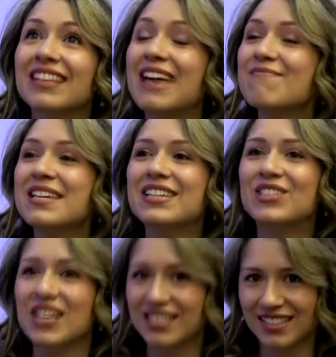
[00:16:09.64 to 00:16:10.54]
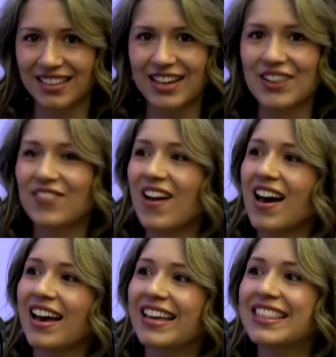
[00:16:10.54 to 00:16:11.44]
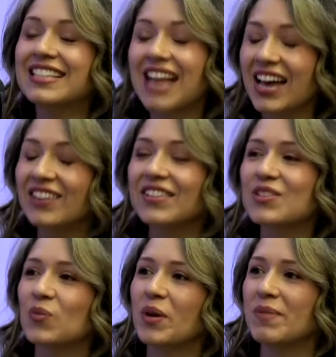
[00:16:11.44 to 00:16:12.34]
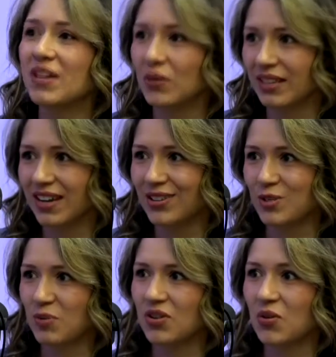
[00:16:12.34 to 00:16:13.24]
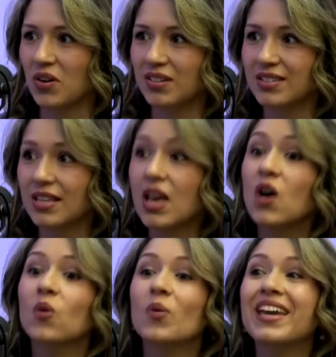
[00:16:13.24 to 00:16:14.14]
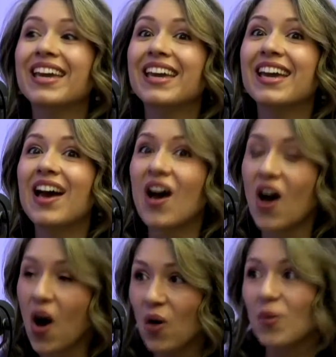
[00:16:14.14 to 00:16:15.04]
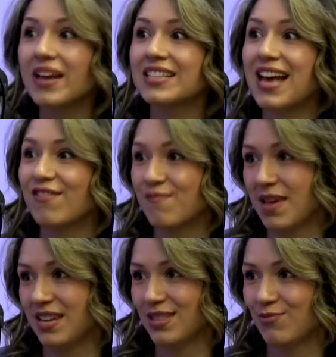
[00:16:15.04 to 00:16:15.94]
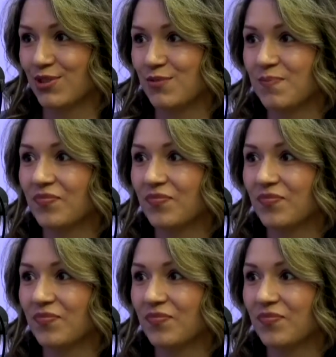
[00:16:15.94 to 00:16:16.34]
Let me just clarify. The title is Women Only Entrepreneurs. We always have men in the room.